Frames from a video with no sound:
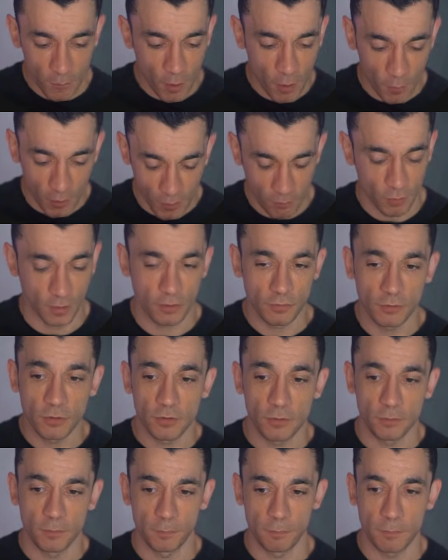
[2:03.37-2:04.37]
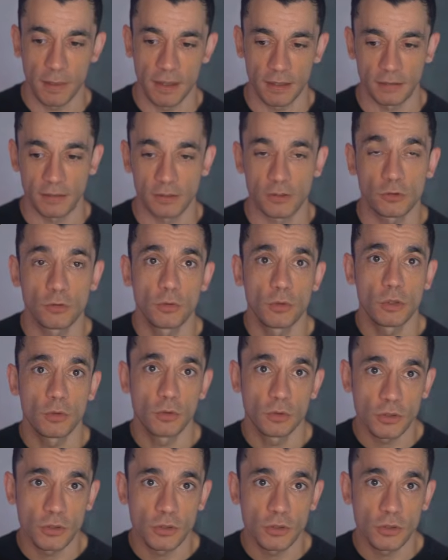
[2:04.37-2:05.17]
Public preview means it's real,